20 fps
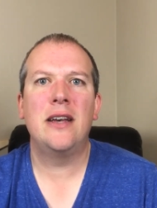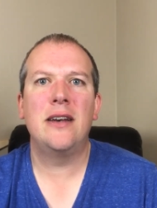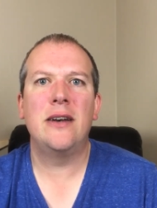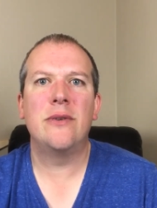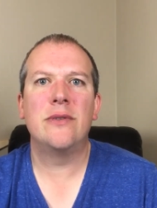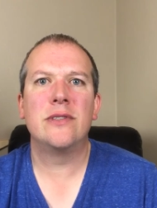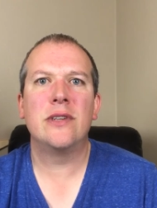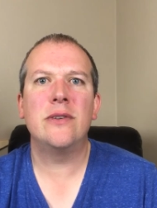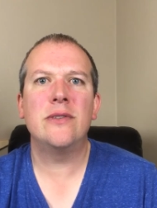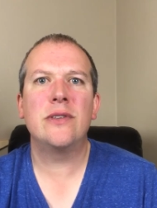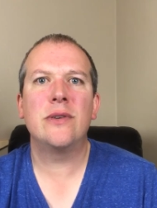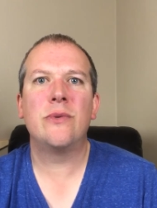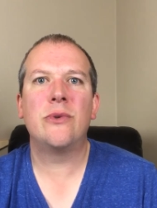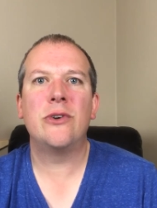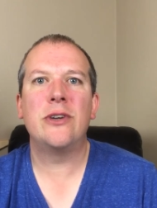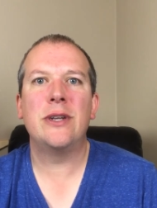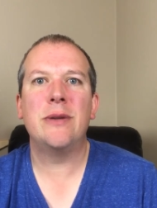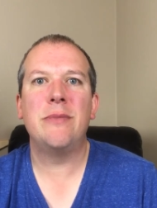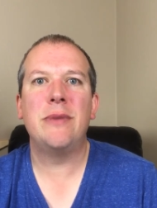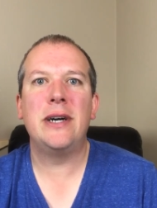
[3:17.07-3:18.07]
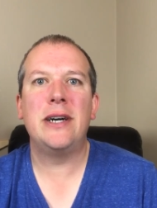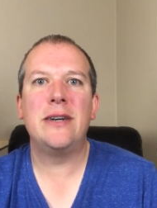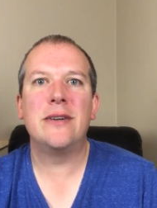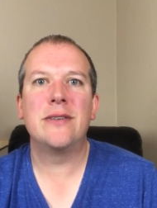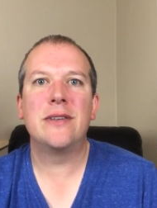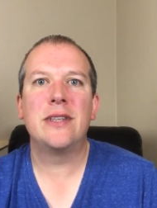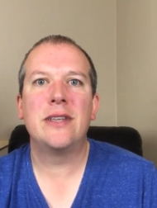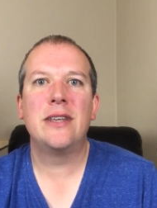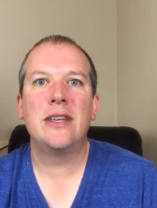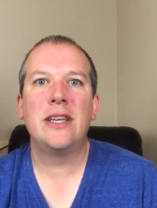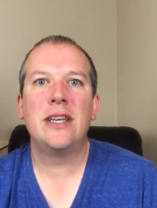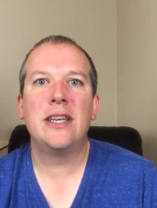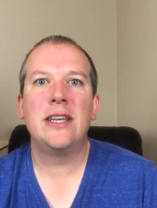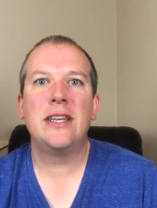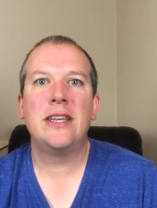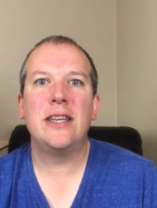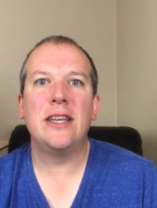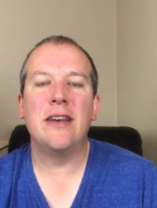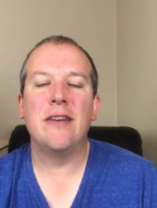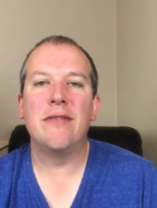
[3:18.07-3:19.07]
I was also worried about
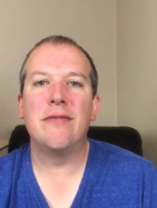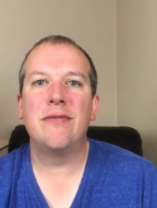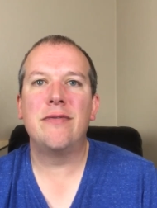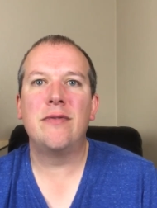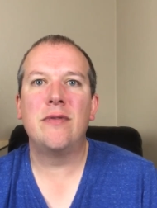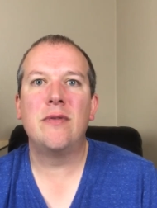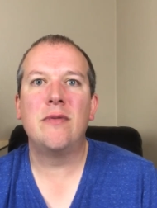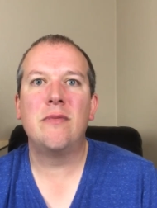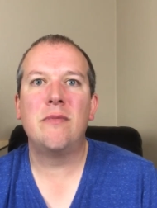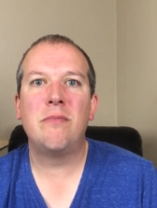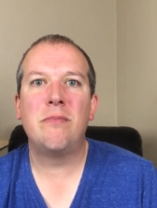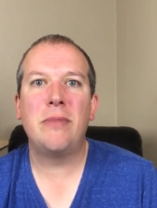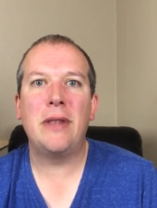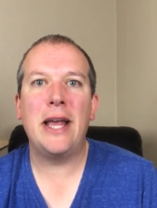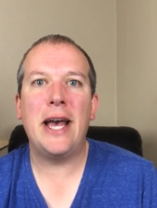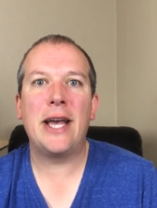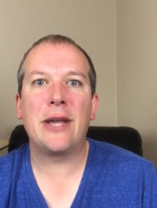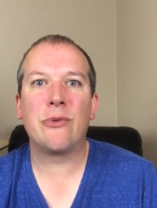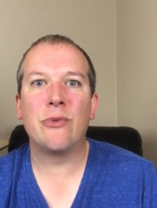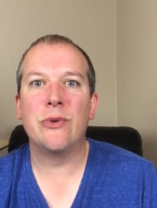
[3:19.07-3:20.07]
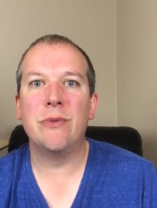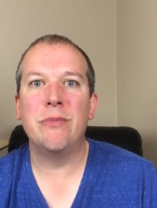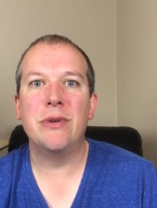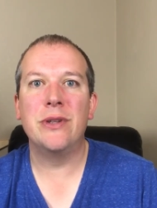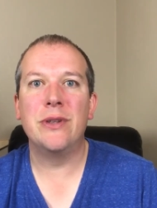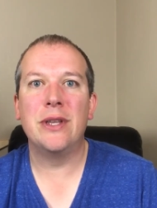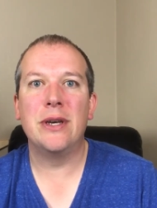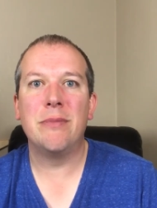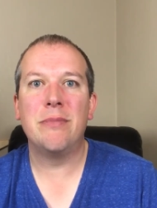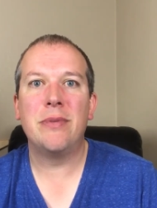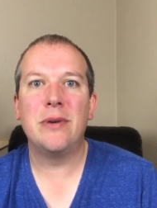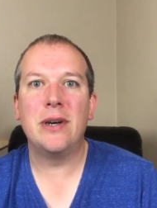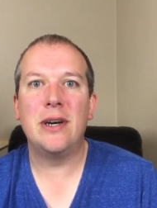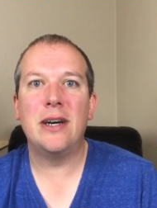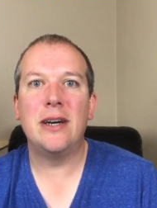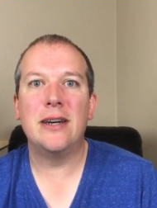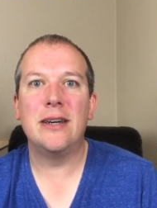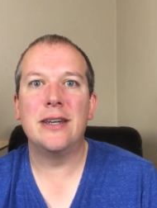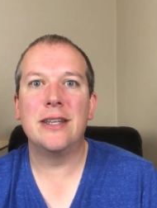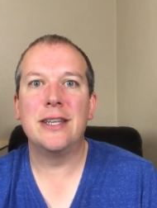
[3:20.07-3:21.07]
if plaque would build up
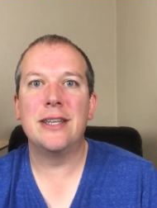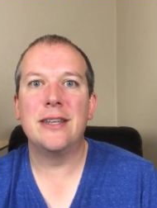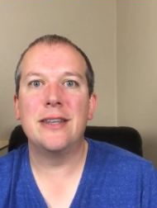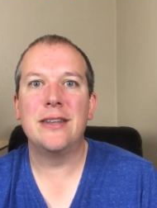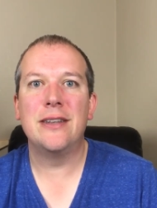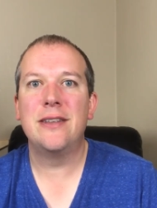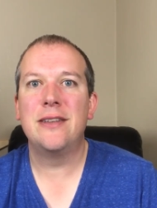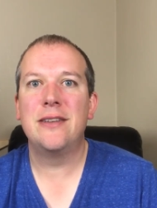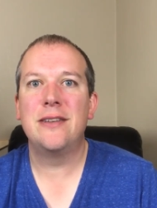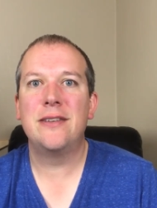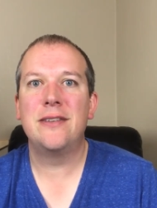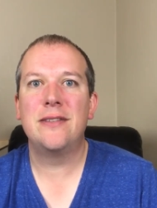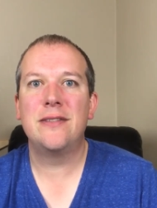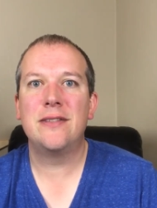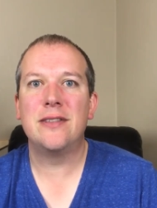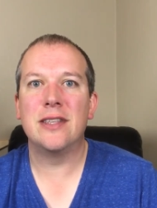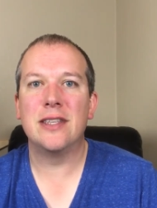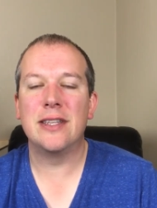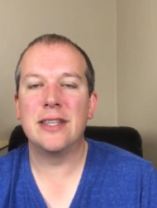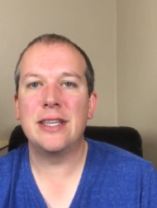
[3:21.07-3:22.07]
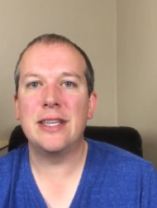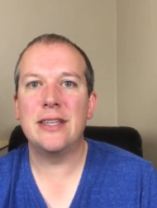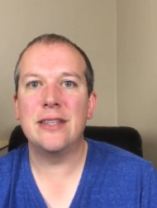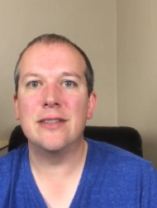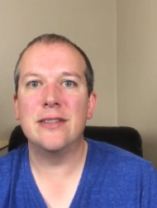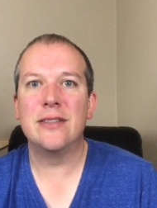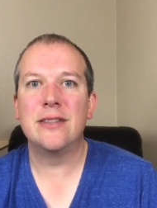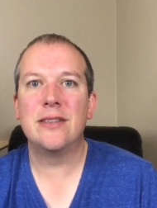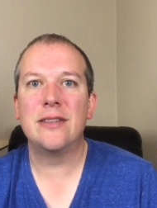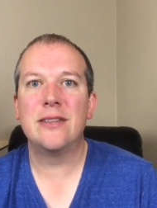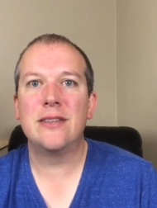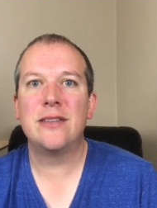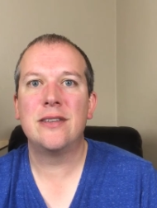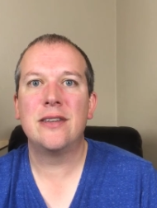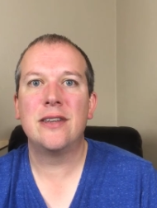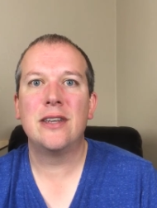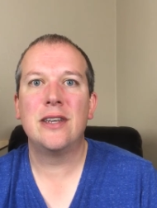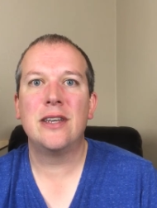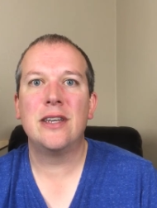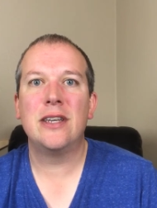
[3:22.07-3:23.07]
on the leads
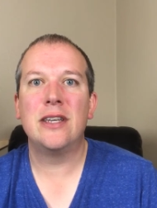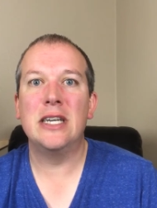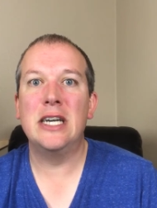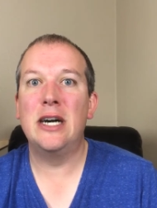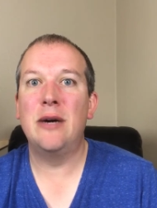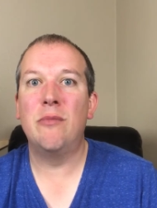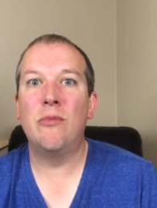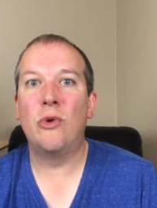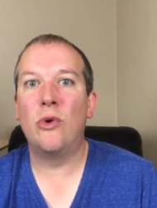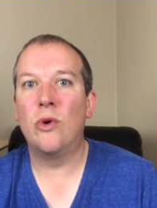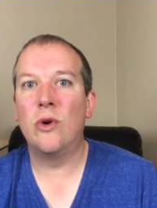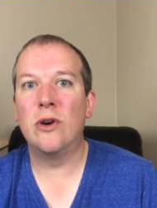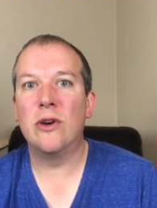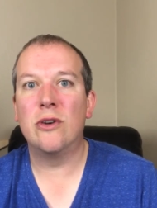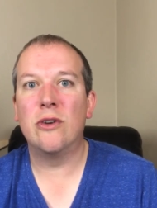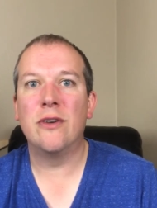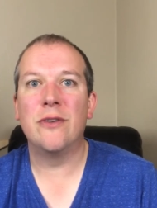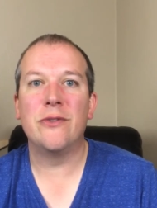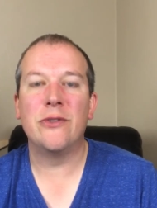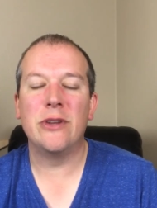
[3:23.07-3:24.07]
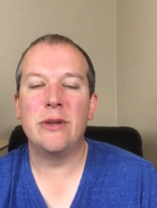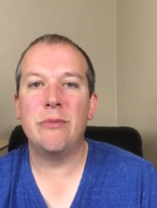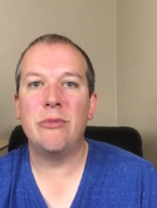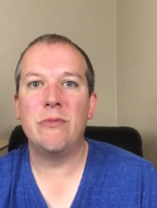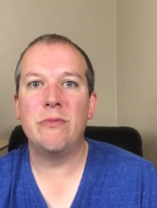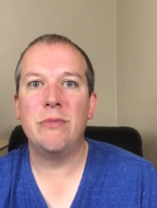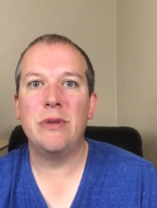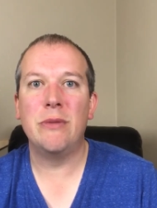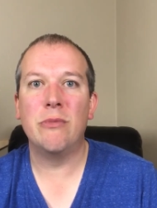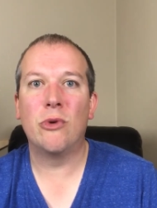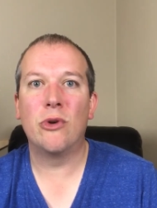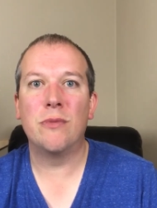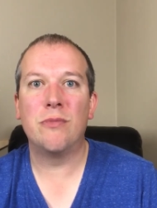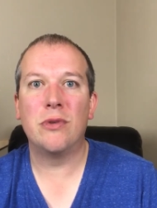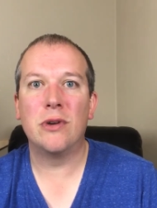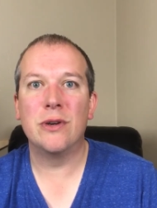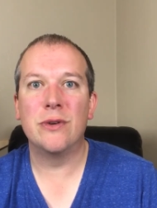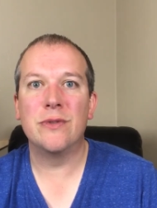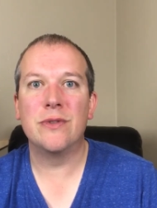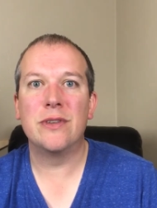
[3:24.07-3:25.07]
more, or if they'd be more
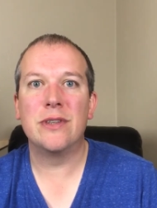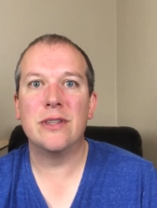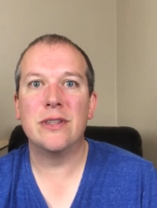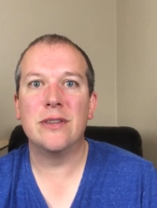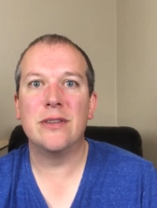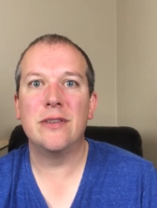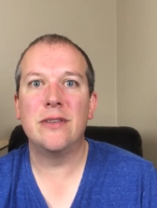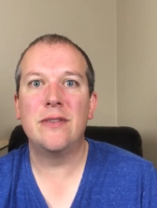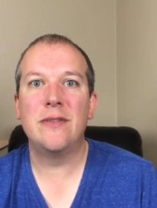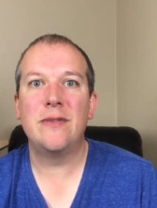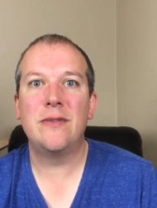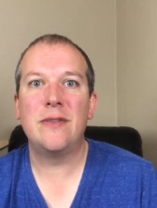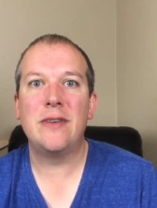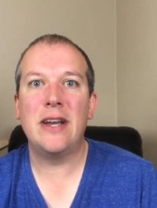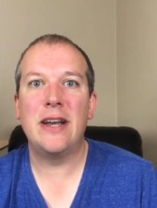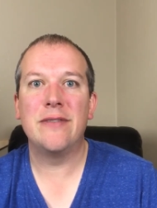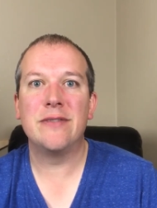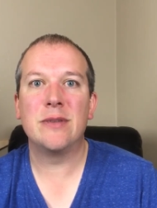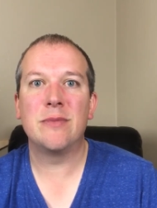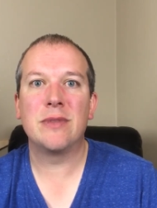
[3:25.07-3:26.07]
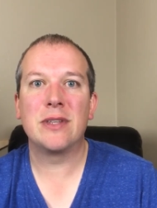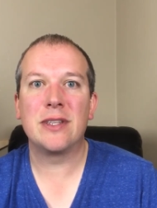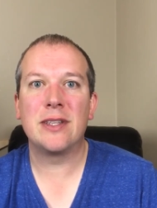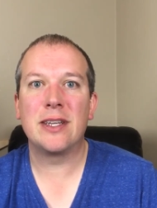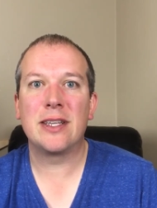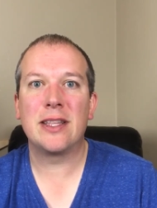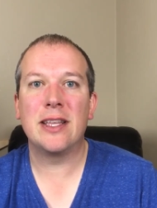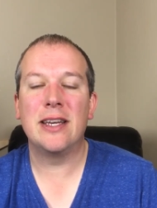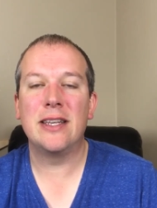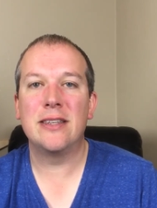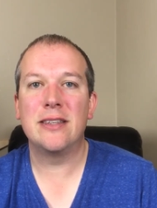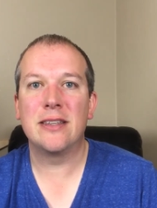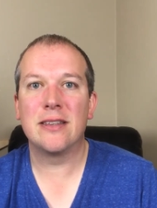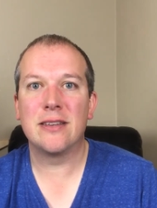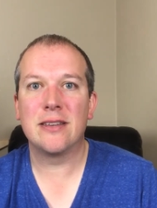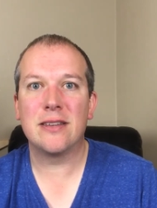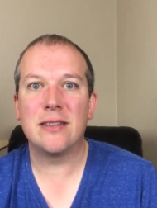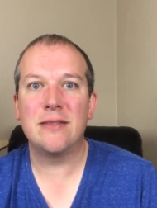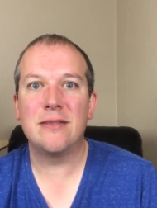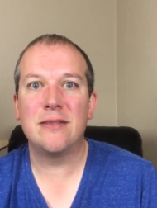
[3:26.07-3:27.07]
prone to have something like that,
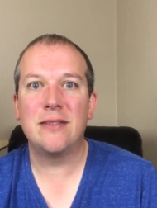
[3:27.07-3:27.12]
to